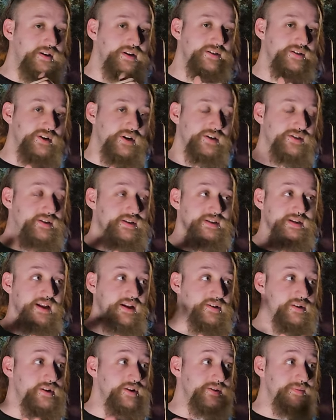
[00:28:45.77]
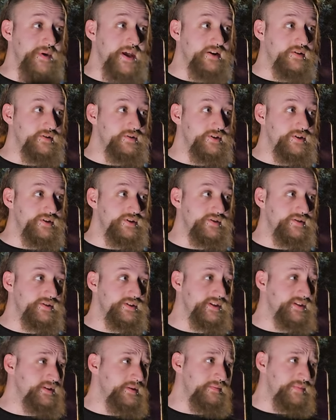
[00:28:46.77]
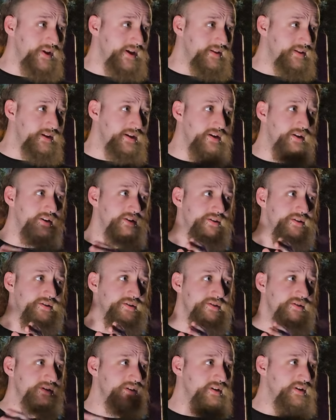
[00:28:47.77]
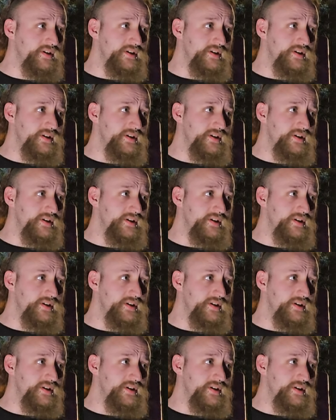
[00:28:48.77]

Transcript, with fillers: Starts listing out all his medical issues. He's on blood thinners.